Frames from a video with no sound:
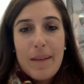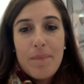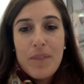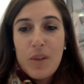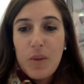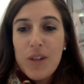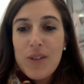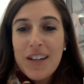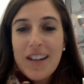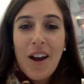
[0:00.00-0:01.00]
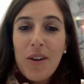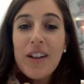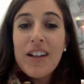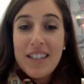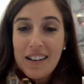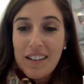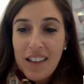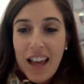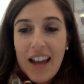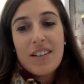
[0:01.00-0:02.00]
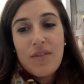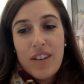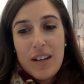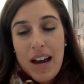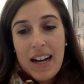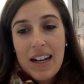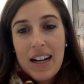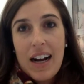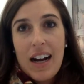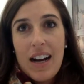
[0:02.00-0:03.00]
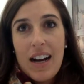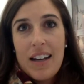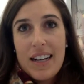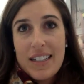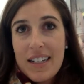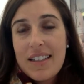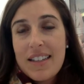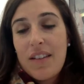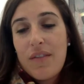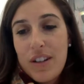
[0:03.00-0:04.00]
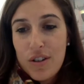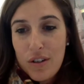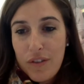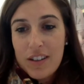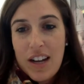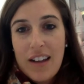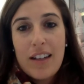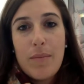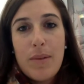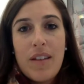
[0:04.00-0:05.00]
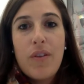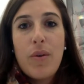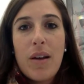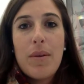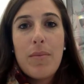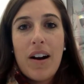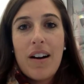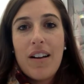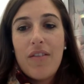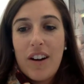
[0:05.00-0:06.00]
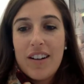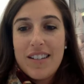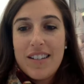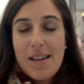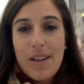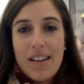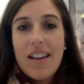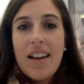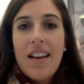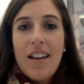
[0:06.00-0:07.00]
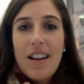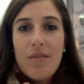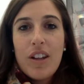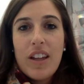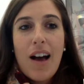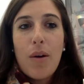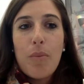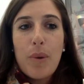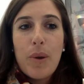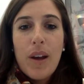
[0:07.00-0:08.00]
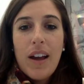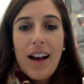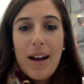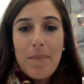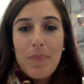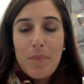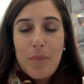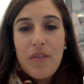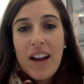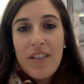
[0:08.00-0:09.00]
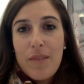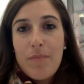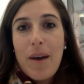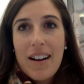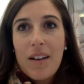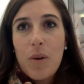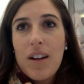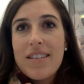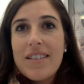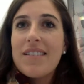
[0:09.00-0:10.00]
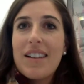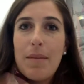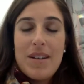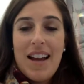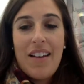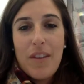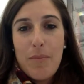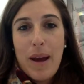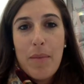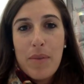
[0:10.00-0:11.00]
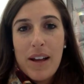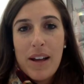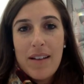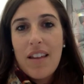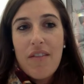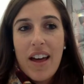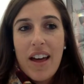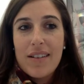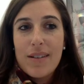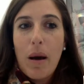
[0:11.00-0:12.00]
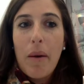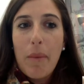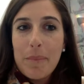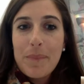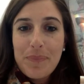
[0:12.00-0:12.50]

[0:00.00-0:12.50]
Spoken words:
So we're using it not only to collect feedback on existing features or functionality, but if you want to be part of our team and really help provide feedback on what's coming down the pipeline, we'd love that as well.